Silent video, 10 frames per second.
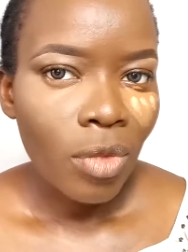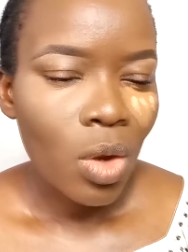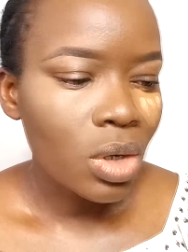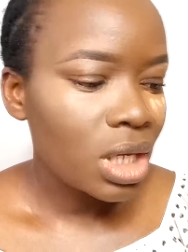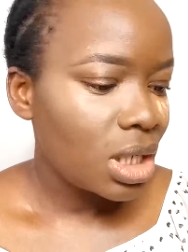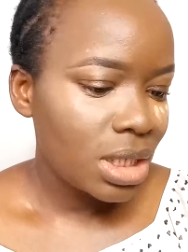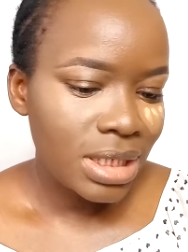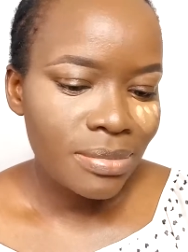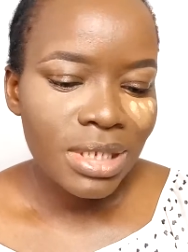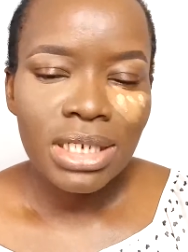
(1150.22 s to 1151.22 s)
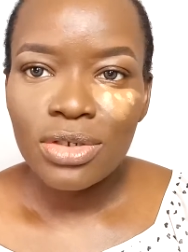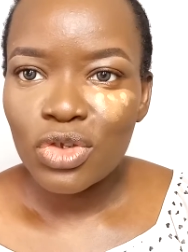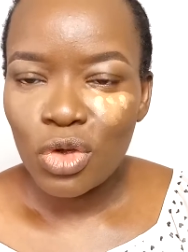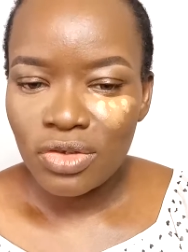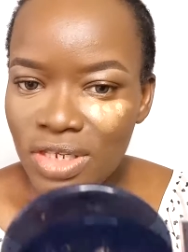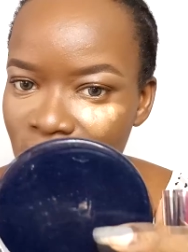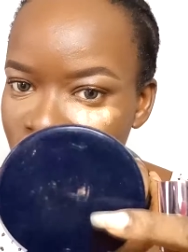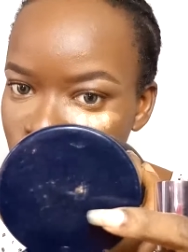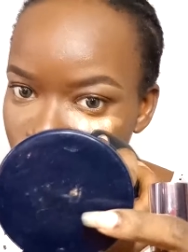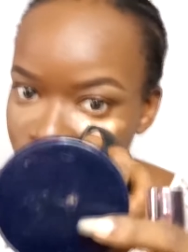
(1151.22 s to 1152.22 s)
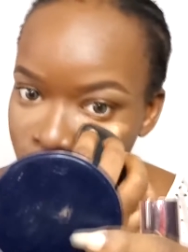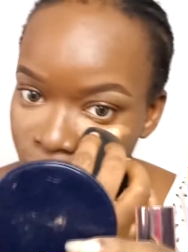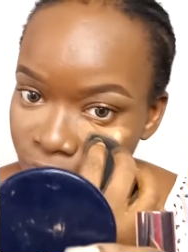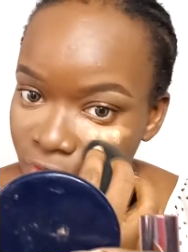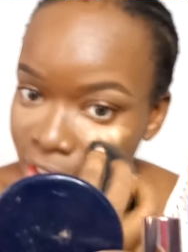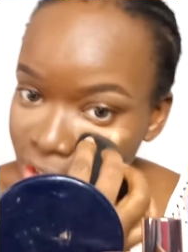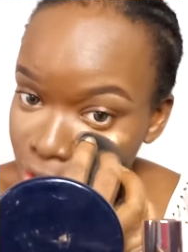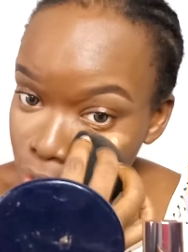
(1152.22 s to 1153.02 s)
okay, it seems like this concealer dries off fast,